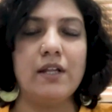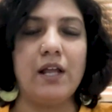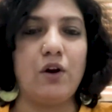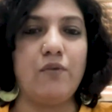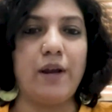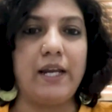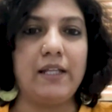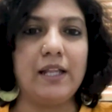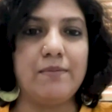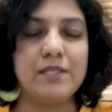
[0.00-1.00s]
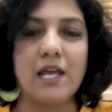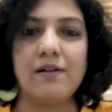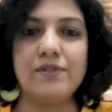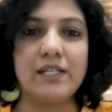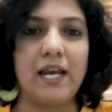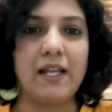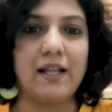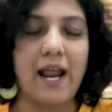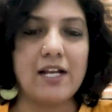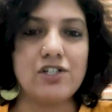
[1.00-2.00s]
They're not wetting themselves and getting
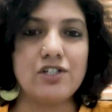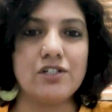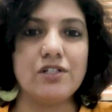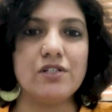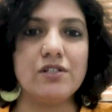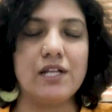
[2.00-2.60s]
rashes.